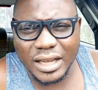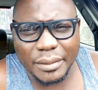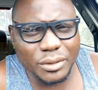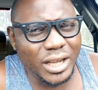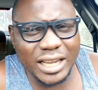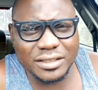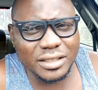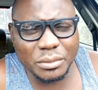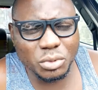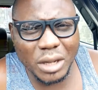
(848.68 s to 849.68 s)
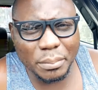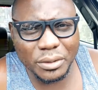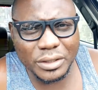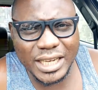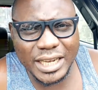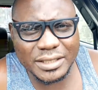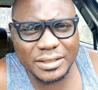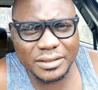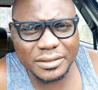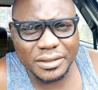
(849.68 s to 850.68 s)
I'm not asking them to
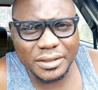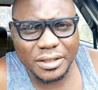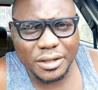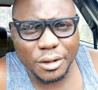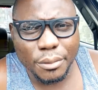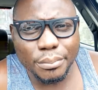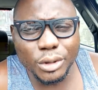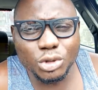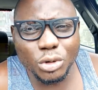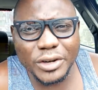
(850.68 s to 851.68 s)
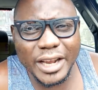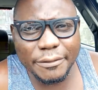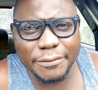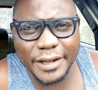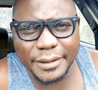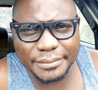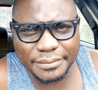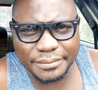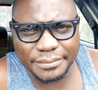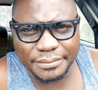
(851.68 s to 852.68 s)
apologize, but to reaffirm
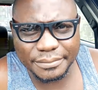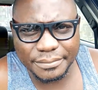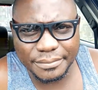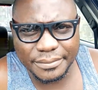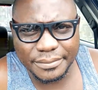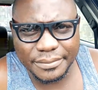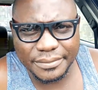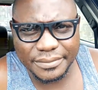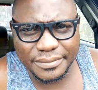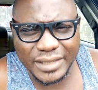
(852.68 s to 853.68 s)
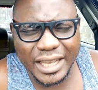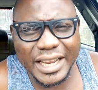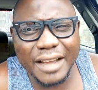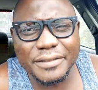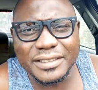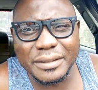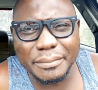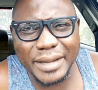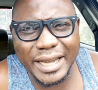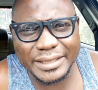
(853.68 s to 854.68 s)
that they have
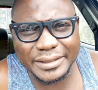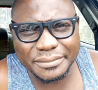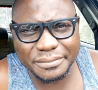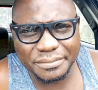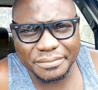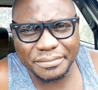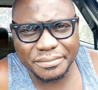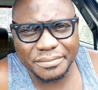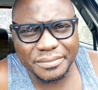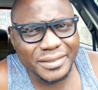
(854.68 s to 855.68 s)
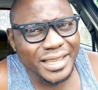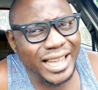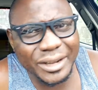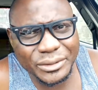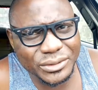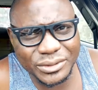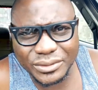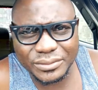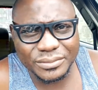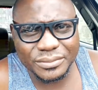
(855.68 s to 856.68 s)
disembarked.
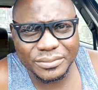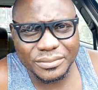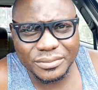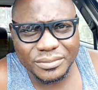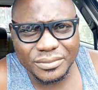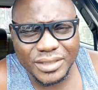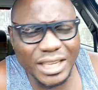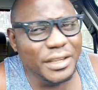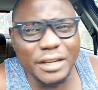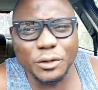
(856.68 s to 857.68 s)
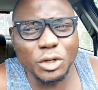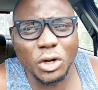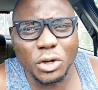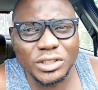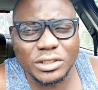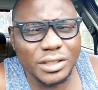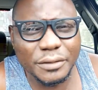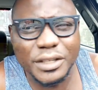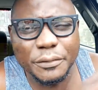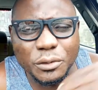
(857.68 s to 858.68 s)
Else, even if you don't
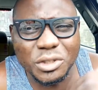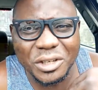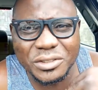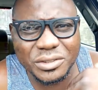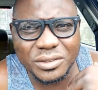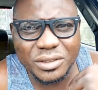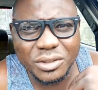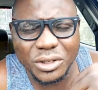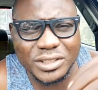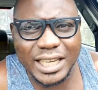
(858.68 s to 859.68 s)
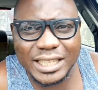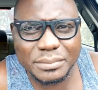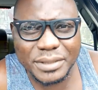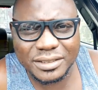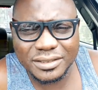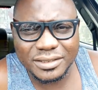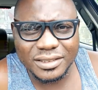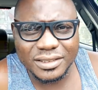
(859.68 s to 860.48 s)
even if you don't contact me,